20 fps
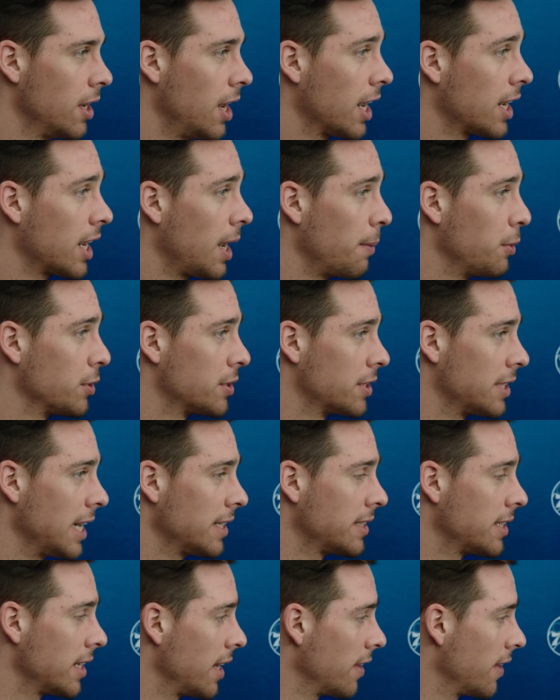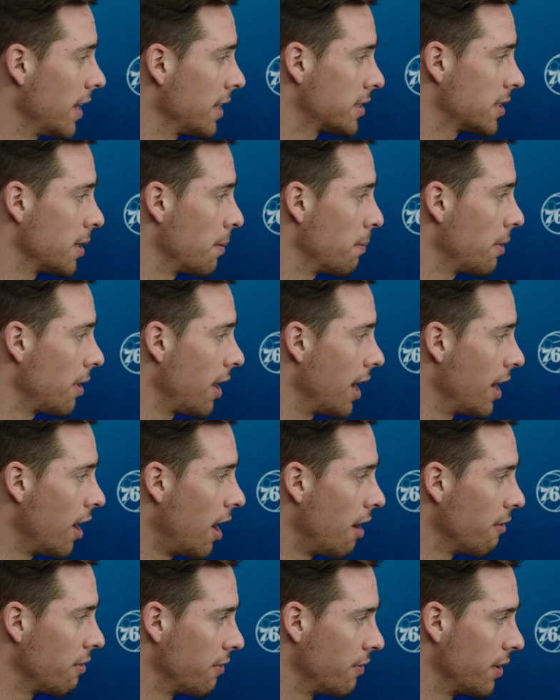a couple sets in and lets them play
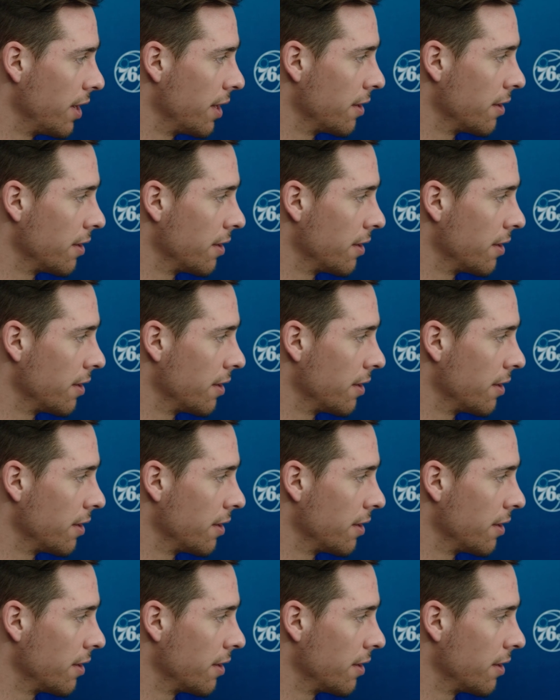off of it.